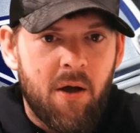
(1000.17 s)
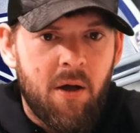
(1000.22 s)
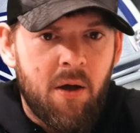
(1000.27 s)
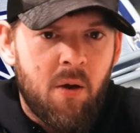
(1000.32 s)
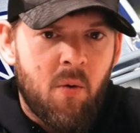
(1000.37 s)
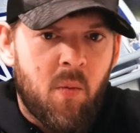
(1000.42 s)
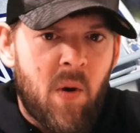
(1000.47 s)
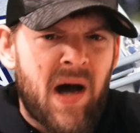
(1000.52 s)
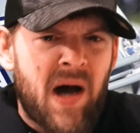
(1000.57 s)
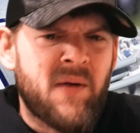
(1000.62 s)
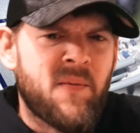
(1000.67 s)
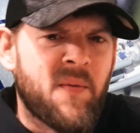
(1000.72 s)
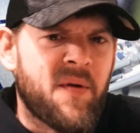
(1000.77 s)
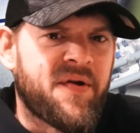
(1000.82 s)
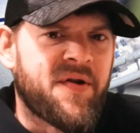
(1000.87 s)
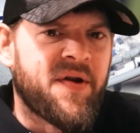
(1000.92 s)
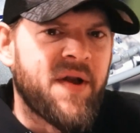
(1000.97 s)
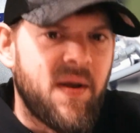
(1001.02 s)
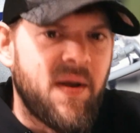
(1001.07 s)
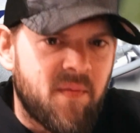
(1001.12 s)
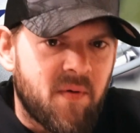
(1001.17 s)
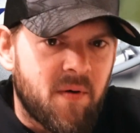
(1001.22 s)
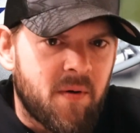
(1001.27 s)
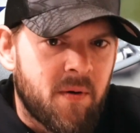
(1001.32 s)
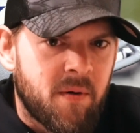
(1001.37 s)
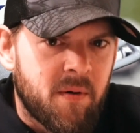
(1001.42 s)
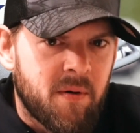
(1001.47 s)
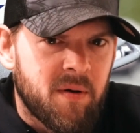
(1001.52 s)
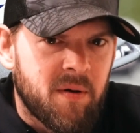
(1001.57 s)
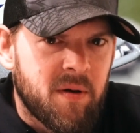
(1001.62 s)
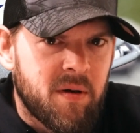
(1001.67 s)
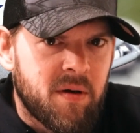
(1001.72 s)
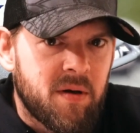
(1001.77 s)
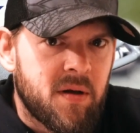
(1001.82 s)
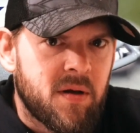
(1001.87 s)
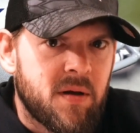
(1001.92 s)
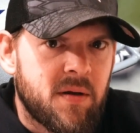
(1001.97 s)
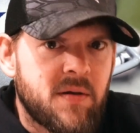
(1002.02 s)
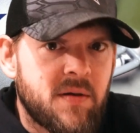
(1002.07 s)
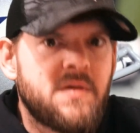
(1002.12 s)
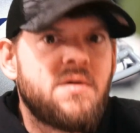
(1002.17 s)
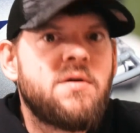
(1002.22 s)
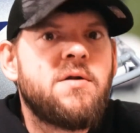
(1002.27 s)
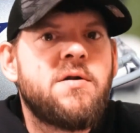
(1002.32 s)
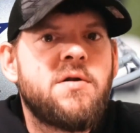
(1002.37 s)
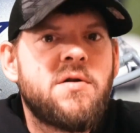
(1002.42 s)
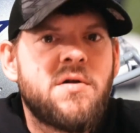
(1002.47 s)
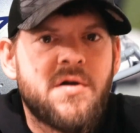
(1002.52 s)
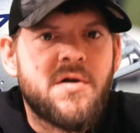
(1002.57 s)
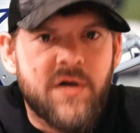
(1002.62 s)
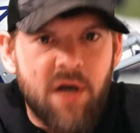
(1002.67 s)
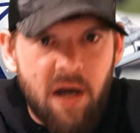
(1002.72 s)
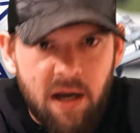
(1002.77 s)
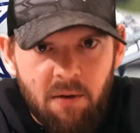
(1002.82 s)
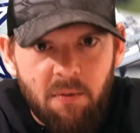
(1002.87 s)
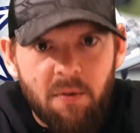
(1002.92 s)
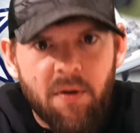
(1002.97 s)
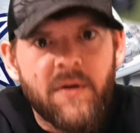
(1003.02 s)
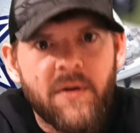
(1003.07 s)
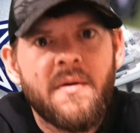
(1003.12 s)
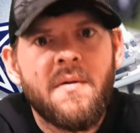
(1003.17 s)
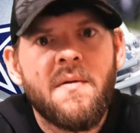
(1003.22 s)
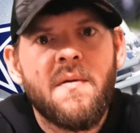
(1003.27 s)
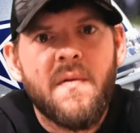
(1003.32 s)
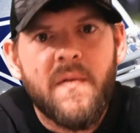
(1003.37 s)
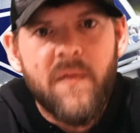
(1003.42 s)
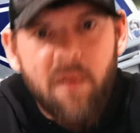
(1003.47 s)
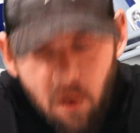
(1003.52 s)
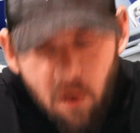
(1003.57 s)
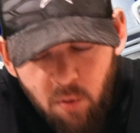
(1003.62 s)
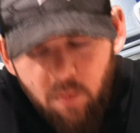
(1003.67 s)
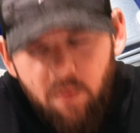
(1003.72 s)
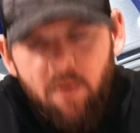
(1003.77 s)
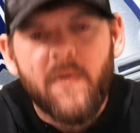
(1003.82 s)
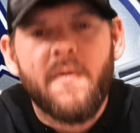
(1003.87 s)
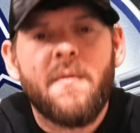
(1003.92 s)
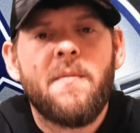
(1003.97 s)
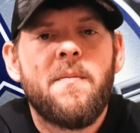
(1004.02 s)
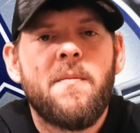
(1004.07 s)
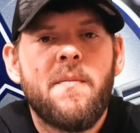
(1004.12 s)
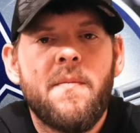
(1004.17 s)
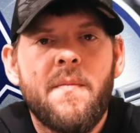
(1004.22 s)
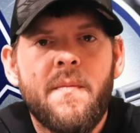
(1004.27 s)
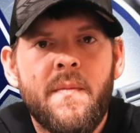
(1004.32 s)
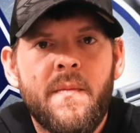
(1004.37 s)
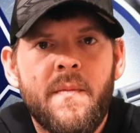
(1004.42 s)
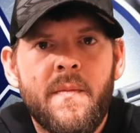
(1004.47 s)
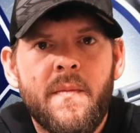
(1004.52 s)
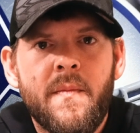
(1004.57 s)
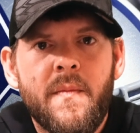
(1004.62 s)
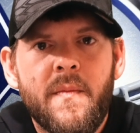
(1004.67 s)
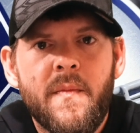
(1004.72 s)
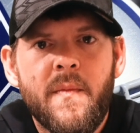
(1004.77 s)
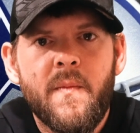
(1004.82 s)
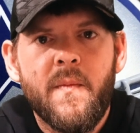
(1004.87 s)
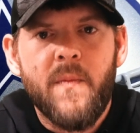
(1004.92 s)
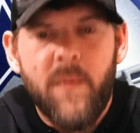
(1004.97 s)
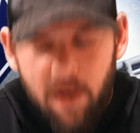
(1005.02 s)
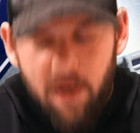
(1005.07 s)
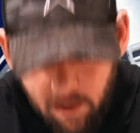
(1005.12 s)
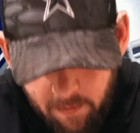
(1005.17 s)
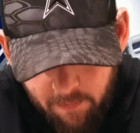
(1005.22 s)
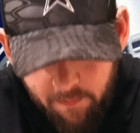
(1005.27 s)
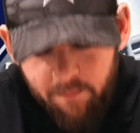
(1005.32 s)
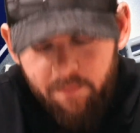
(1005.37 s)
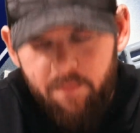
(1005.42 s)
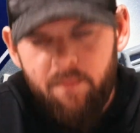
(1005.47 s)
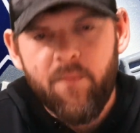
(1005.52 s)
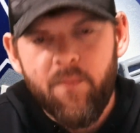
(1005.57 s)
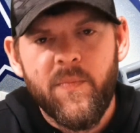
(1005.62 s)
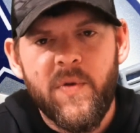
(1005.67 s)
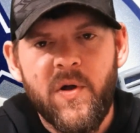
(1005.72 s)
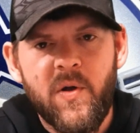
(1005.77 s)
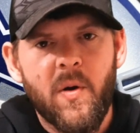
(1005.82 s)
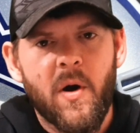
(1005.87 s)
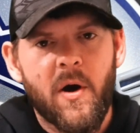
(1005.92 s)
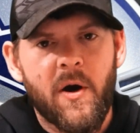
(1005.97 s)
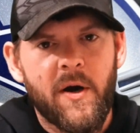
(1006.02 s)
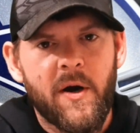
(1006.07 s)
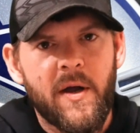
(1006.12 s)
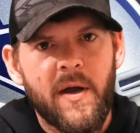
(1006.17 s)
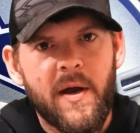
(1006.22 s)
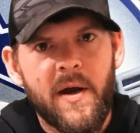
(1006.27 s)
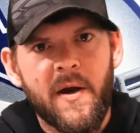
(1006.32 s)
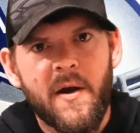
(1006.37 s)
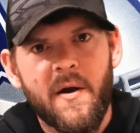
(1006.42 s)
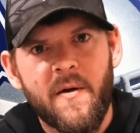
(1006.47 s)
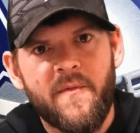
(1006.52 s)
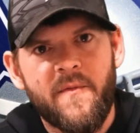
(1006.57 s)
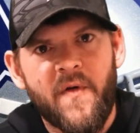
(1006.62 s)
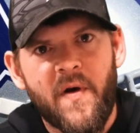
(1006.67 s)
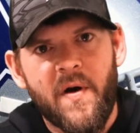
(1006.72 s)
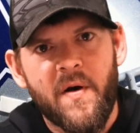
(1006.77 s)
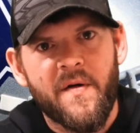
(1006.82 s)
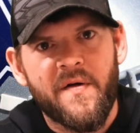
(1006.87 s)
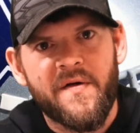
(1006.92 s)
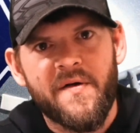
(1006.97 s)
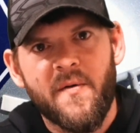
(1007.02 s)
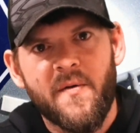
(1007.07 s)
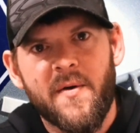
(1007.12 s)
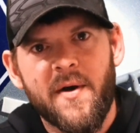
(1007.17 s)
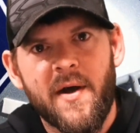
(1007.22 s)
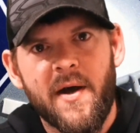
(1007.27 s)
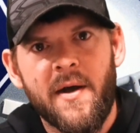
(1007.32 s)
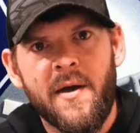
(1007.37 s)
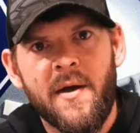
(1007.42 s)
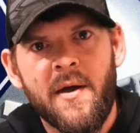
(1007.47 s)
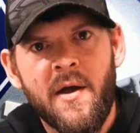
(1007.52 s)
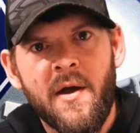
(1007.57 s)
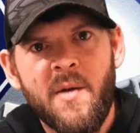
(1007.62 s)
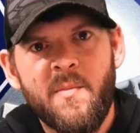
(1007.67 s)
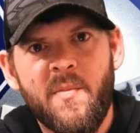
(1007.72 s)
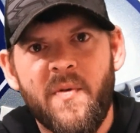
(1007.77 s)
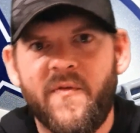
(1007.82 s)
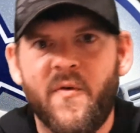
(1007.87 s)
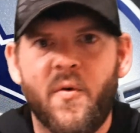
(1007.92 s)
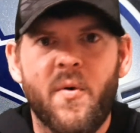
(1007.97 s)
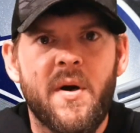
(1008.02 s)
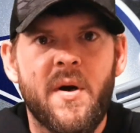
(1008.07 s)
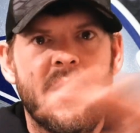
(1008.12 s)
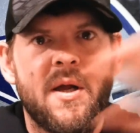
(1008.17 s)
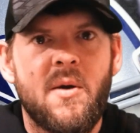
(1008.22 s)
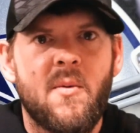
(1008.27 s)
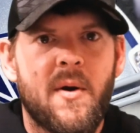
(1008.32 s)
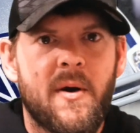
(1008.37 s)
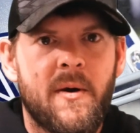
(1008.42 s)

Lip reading: Wide receiver, Jalen Tolbert. Yep, you heard it here first, okay? Before anywhere.